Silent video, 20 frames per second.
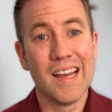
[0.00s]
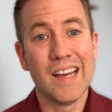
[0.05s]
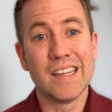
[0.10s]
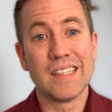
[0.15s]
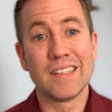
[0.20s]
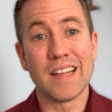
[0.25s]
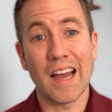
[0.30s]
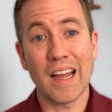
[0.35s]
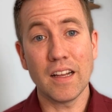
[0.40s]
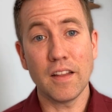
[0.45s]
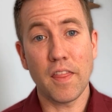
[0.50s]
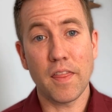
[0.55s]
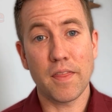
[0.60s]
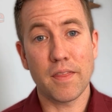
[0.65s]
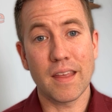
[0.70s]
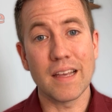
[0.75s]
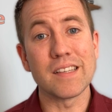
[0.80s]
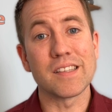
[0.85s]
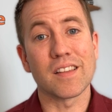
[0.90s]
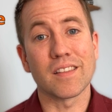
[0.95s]
Ninth
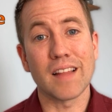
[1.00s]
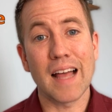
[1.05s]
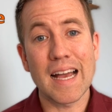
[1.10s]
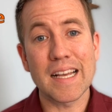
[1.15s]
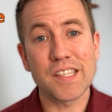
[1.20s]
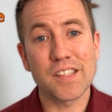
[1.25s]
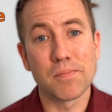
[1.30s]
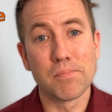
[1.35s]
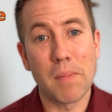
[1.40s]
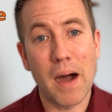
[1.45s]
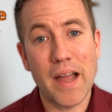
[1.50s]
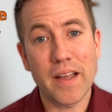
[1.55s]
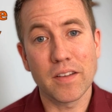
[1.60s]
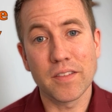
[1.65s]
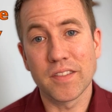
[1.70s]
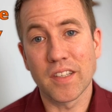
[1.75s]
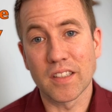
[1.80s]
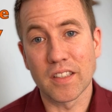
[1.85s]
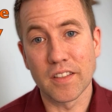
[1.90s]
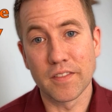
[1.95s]
is last mile
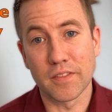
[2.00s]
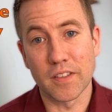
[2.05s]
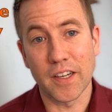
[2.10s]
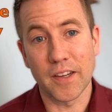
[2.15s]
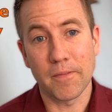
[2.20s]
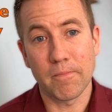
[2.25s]
delivery.